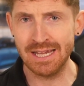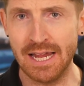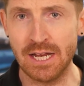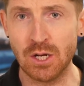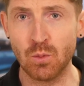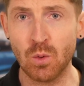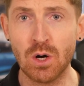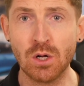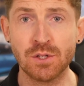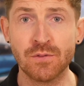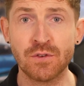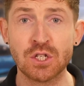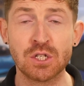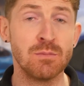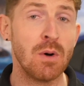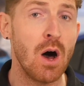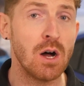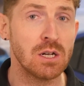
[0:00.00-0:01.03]
In a world of
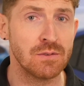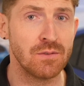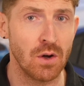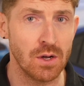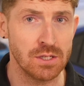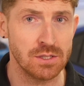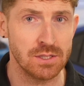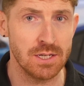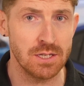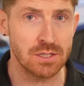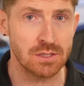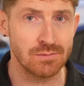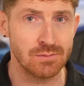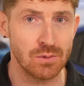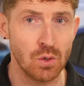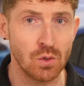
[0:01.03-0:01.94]
smart devices,